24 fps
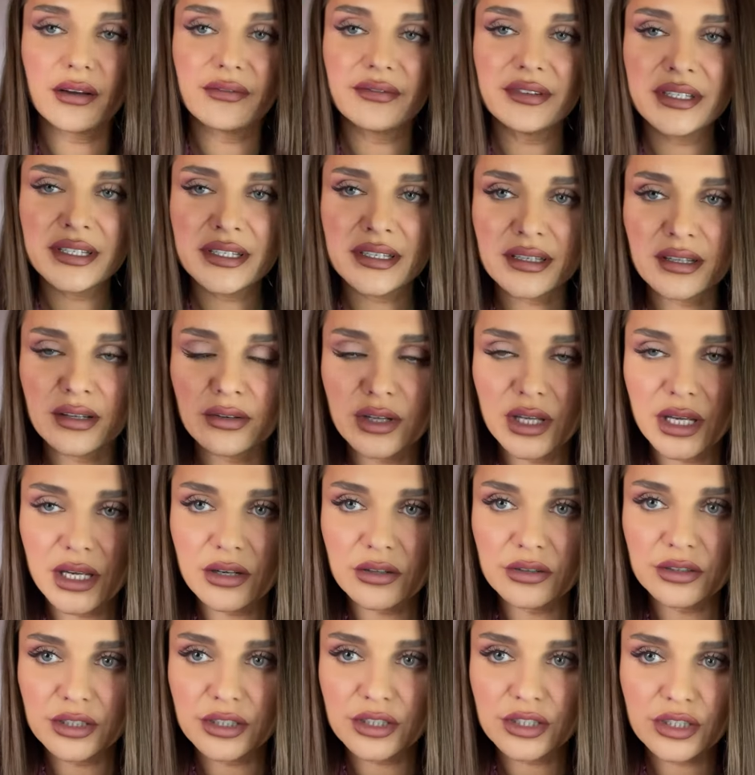This is an okay
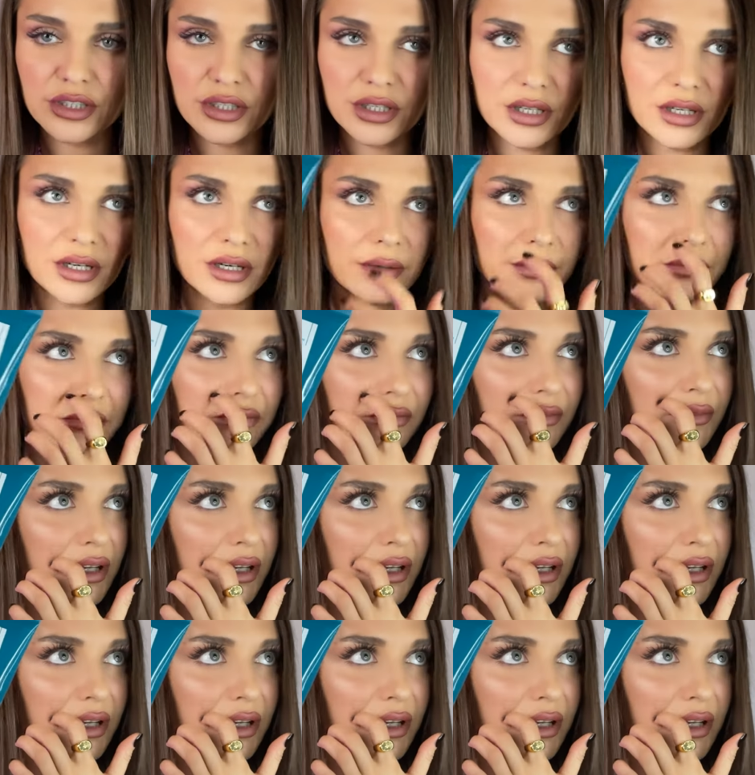conditioner.